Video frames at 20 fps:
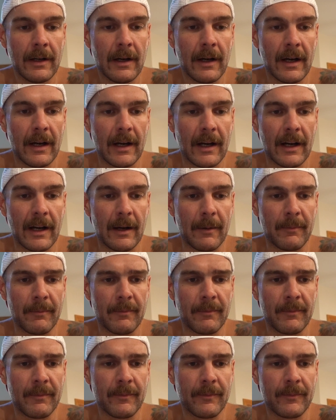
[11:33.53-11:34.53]
it
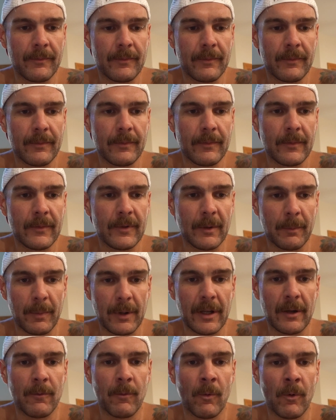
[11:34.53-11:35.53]
was a
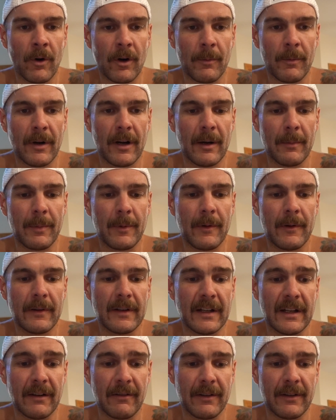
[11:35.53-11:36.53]
big warm up,
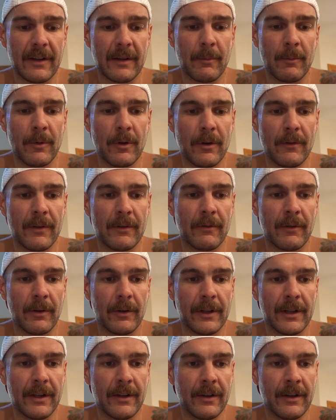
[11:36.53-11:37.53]
get everything moving
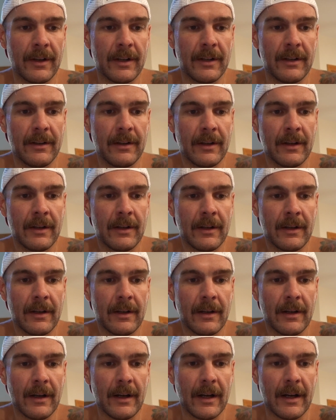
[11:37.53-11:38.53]
really good.
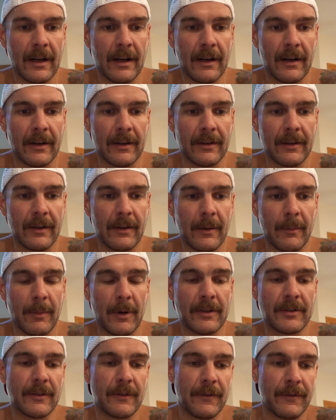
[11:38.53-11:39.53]
A
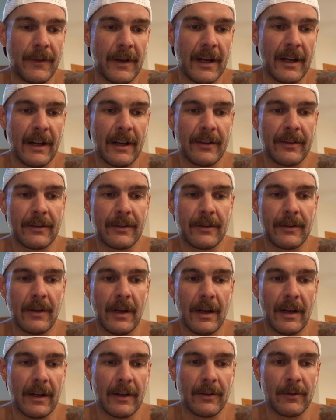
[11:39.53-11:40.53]
bunch of fast
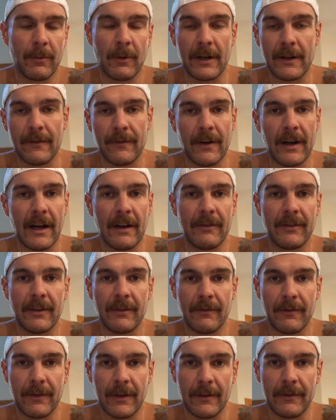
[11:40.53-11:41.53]
25s
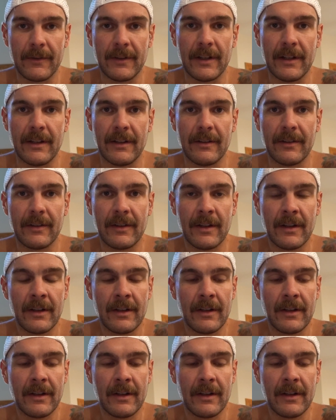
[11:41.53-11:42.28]
and 50s,